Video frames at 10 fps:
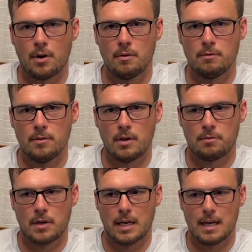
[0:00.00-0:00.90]

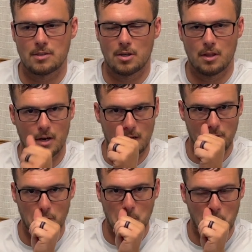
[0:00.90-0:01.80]
our guests are lucky
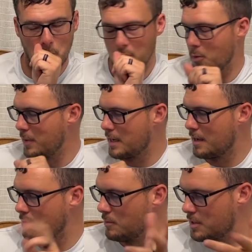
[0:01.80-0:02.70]
for Memorial Weekend,